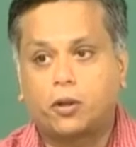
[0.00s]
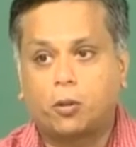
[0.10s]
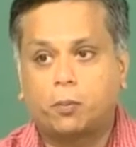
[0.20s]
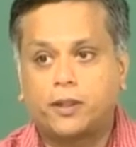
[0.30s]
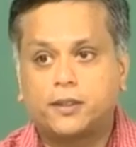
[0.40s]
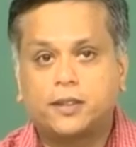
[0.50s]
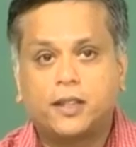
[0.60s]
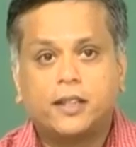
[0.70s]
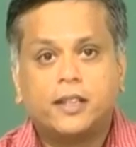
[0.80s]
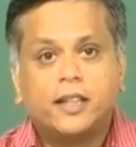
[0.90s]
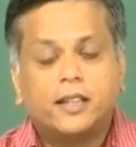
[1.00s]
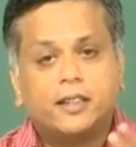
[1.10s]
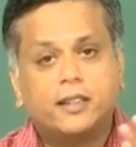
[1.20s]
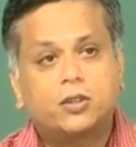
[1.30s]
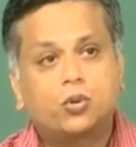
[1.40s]
droplets.
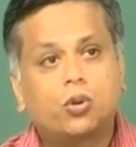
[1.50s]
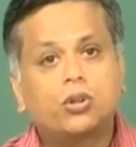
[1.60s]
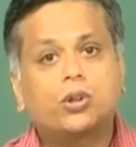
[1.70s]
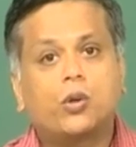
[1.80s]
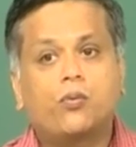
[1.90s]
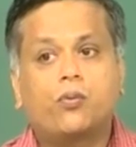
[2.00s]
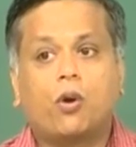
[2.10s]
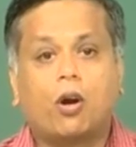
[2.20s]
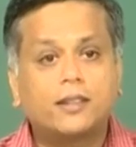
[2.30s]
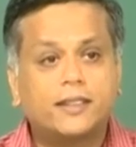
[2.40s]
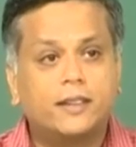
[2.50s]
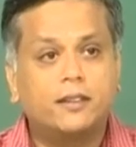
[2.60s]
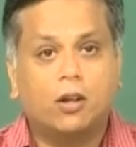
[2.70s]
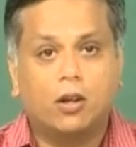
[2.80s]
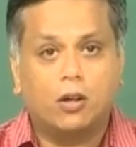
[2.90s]
The source of
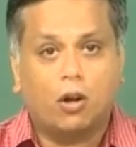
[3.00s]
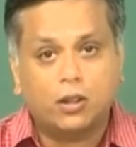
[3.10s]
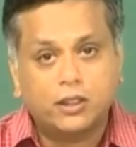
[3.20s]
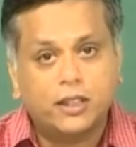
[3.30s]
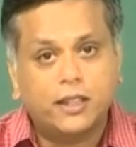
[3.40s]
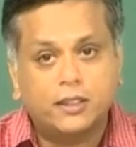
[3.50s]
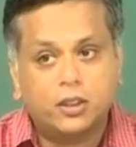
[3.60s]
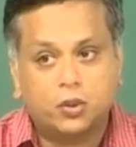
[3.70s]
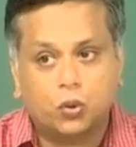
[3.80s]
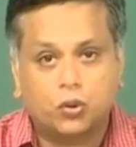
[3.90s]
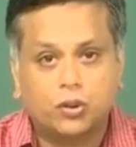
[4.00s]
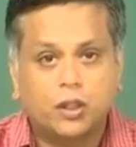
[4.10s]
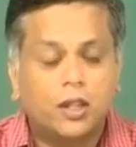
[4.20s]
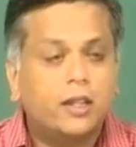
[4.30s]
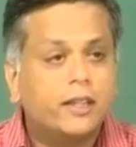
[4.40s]
the oxidizer
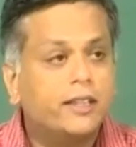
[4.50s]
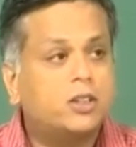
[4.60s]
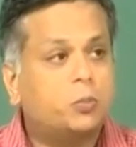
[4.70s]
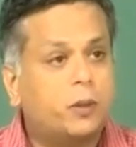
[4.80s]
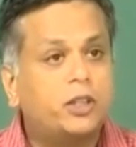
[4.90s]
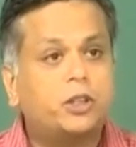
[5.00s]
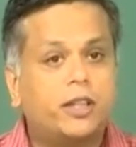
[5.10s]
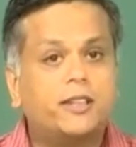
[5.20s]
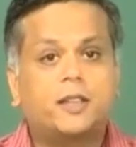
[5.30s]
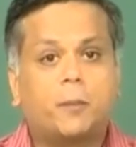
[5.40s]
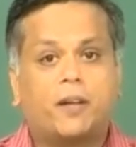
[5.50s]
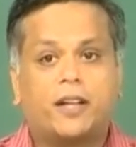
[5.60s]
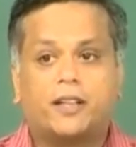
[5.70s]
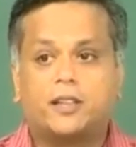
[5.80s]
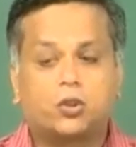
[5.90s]
source is spatially
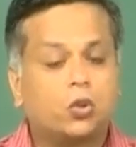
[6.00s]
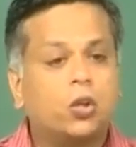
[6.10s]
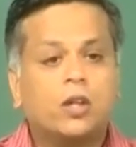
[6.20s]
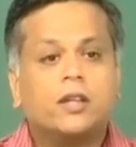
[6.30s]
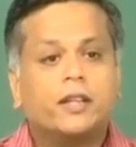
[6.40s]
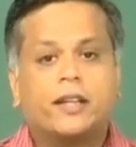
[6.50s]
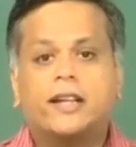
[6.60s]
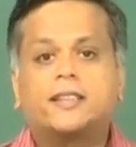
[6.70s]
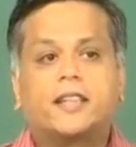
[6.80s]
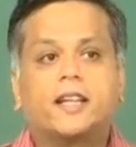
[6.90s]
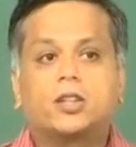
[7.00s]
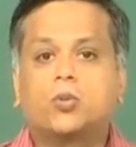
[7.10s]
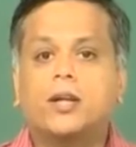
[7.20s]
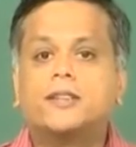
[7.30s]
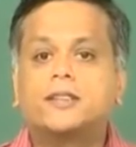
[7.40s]
separated. So, in let us say a
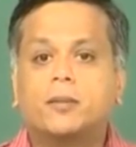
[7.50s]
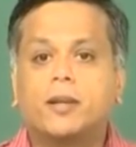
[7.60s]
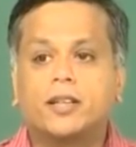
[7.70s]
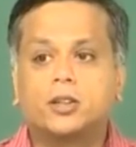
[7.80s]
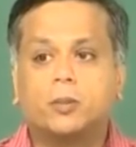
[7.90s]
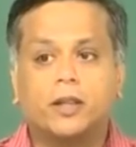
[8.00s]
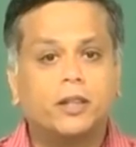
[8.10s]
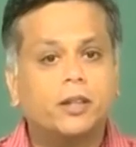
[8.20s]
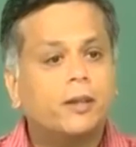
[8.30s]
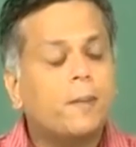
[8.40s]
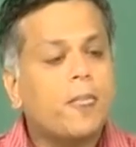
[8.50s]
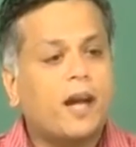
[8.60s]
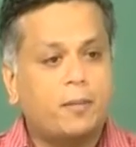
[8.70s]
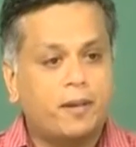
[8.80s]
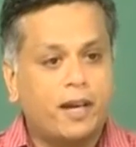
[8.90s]
swirl stabilized burner,
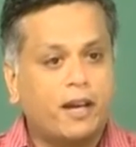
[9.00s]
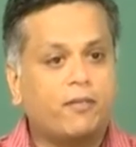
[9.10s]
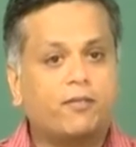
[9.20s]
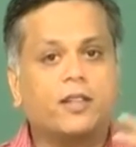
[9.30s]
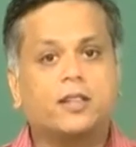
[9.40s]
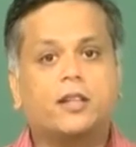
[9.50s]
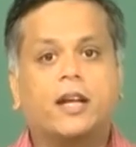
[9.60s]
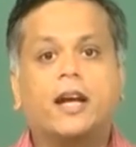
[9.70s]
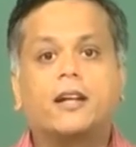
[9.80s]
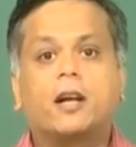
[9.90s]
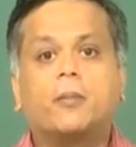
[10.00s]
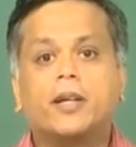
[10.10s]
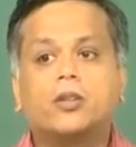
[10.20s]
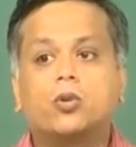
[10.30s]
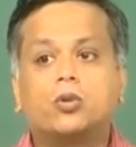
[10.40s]
I may have the air
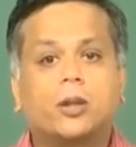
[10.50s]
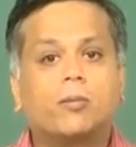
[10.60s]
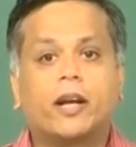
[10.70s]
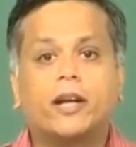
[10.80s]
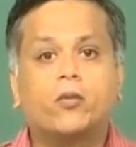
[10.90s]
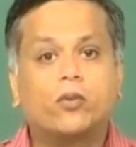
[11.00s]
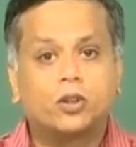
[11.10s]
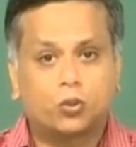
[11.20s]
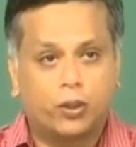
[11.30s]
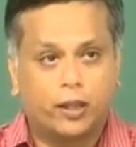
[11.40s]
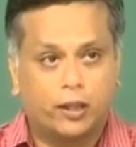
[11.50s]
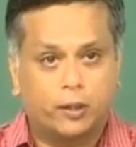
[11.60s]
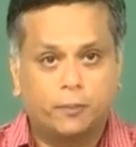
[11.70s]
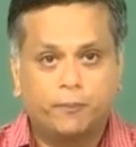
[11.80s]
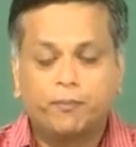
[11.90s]
coming through some kind of a
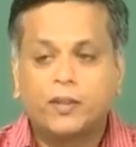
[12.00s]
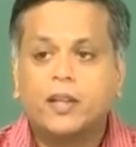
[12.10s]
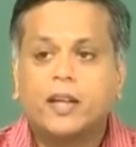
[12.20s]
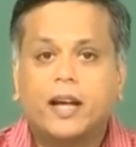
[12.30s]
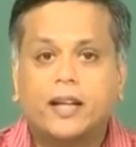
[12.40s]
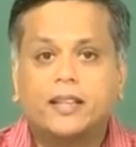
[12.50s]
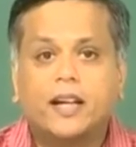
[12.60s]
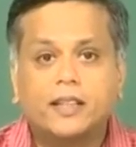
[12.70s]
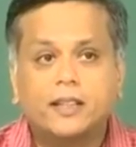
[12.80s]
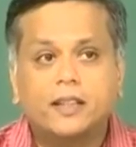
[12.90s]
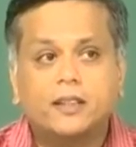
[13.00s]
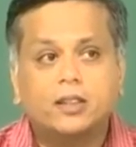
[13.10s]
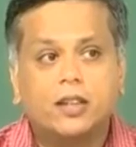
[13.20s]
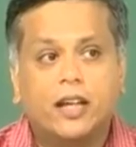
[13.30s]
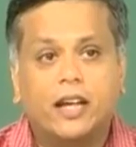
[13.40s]
swirler, and that
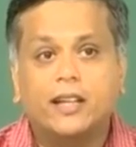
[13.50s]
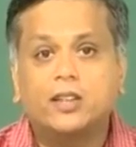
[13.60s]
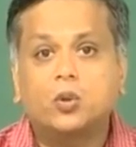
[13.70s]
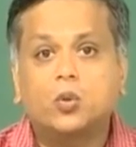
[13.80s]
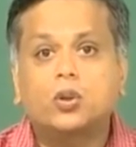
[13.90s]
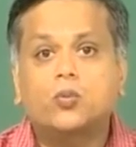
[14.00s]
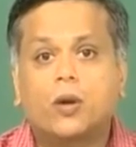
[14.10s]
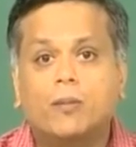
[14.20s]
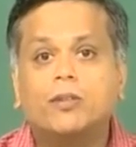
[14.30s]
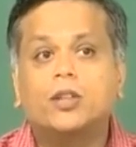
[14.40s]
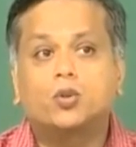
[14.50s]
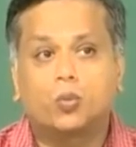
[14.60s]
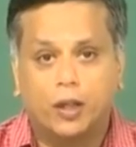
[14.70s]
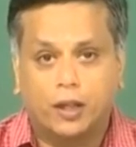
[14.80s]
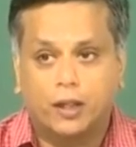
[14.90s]
air source from the
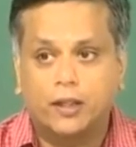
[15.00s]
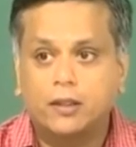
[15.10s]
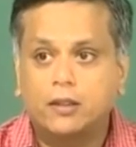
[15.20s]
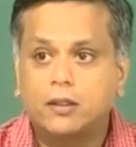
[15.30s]
swirler